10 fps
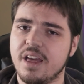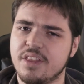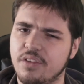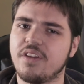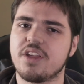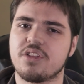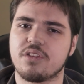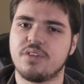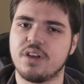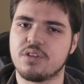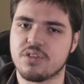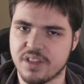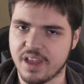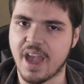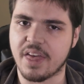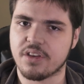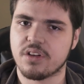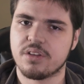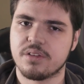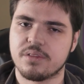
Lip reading: they'll face their fears together.